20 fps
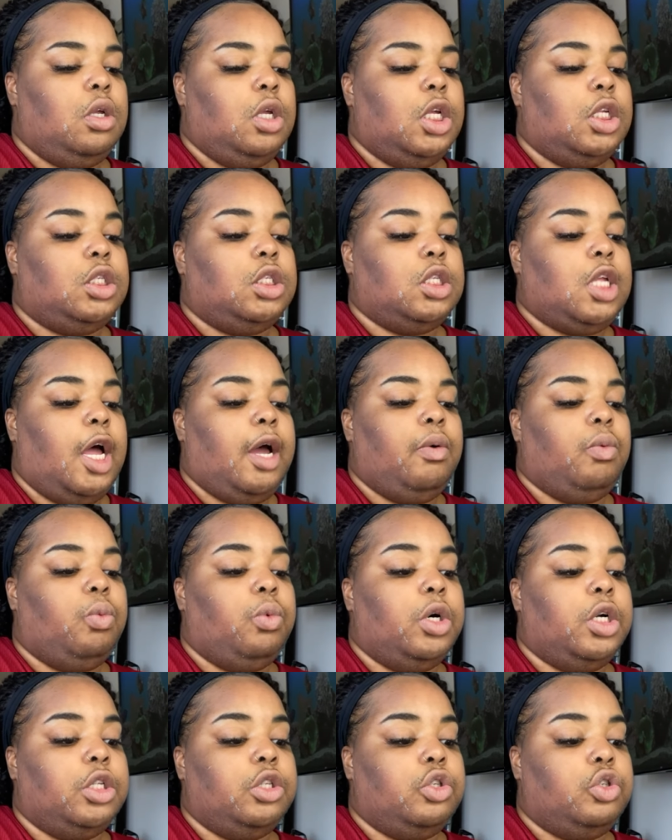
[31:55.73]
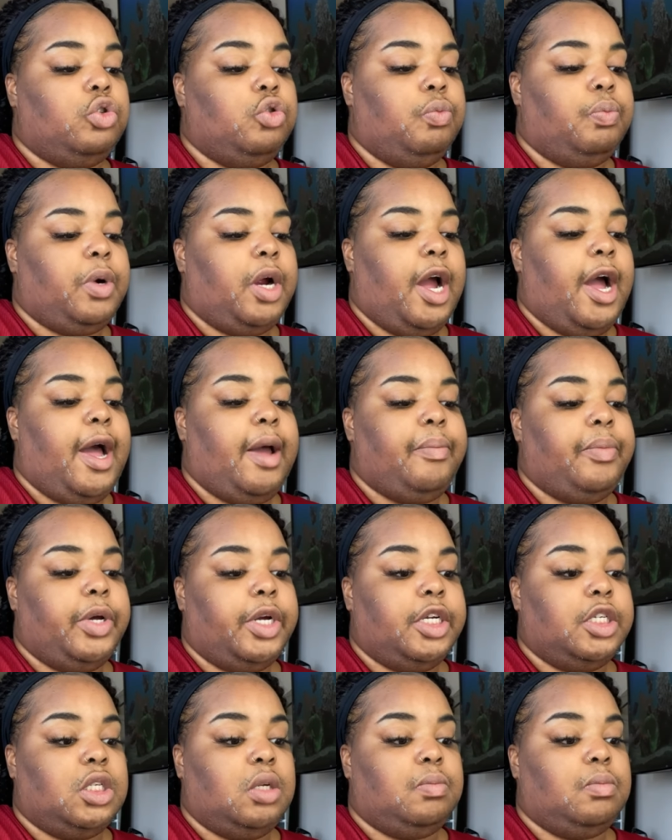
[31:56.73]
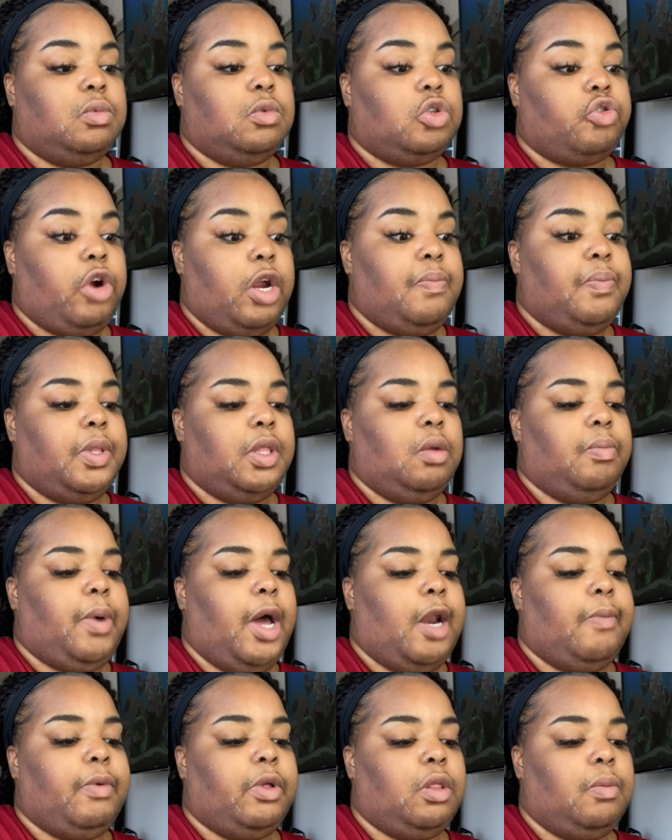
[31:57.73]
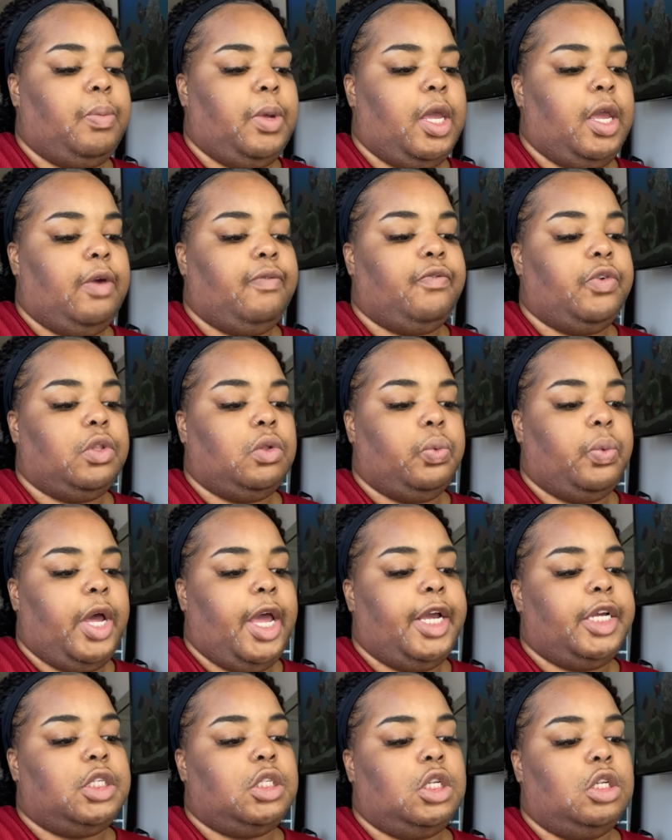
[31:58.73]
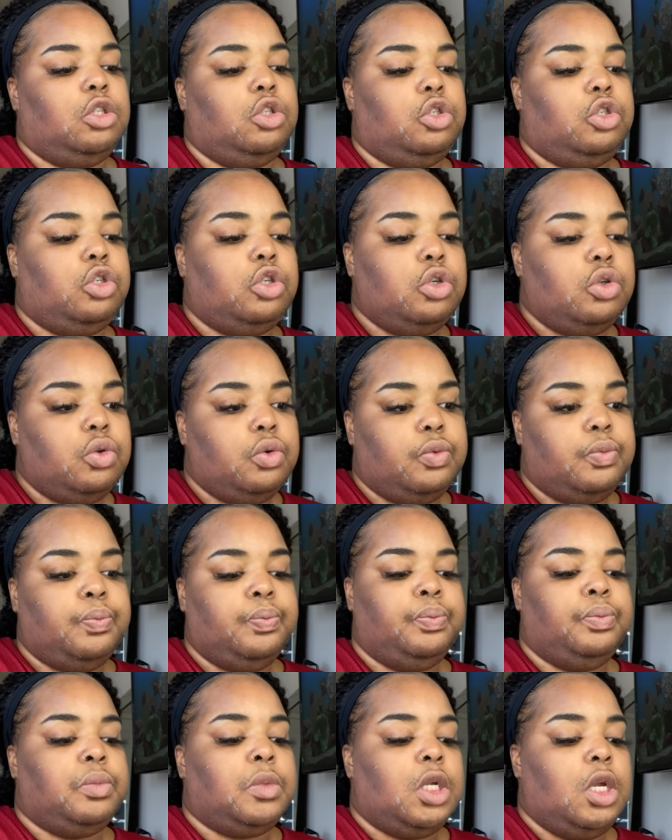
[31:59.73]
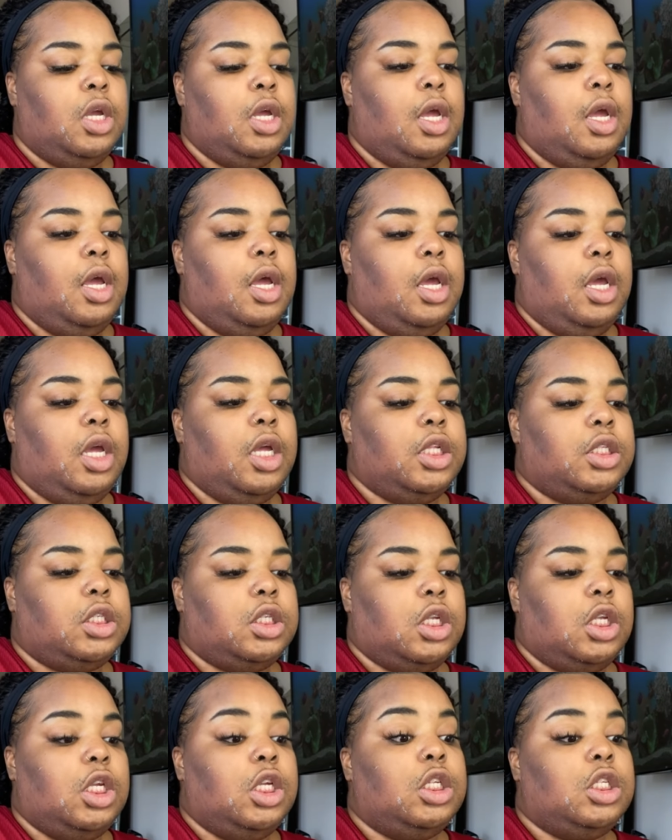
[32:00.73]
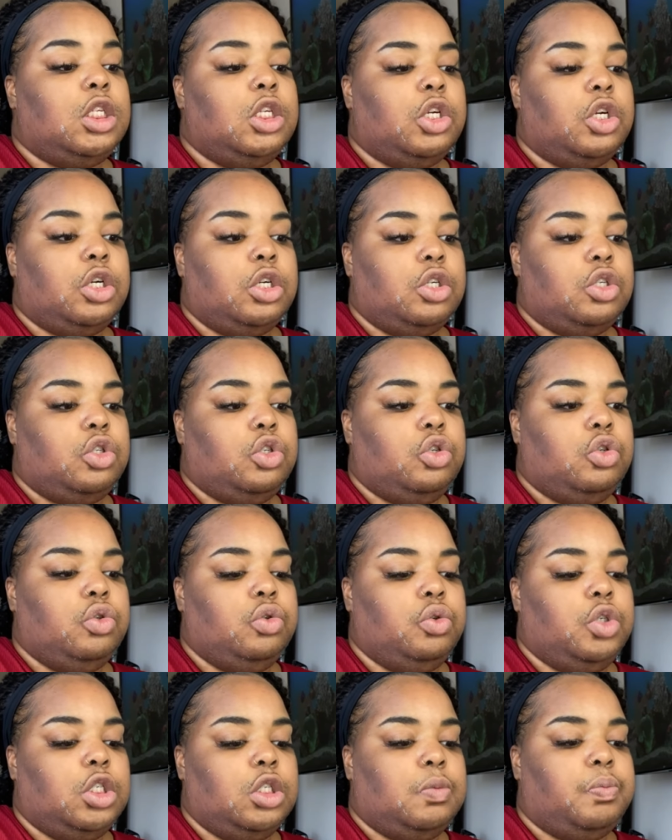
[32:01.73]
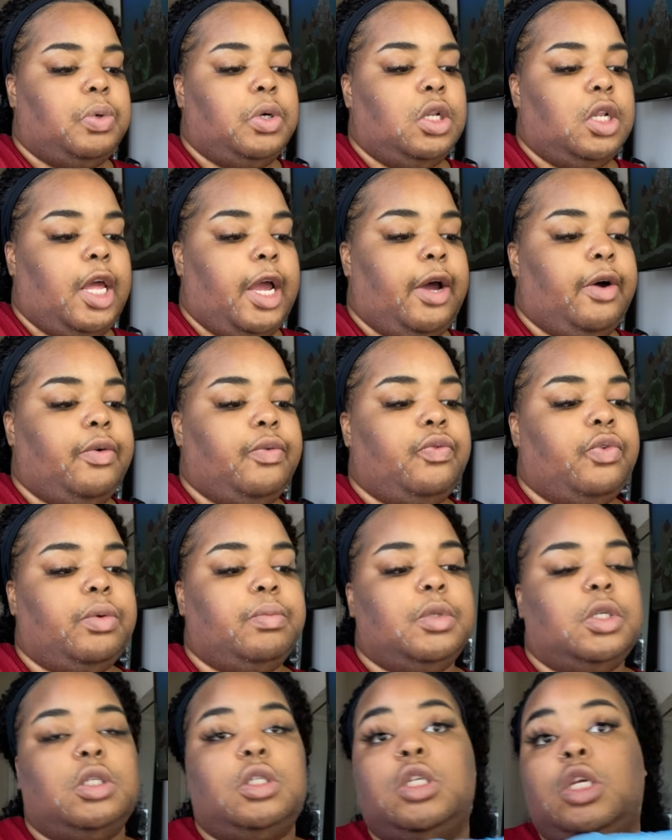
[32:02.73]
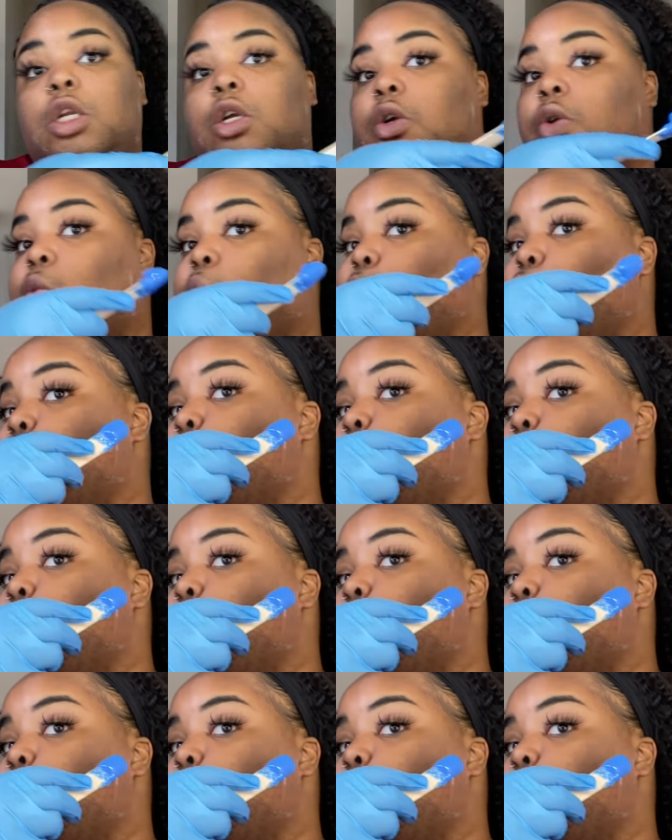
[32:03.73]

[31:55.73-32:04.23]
it's not 1, super hot because I'm scraping the bottom of the pan for the wax, and 2, it's easier to just pull out from the center.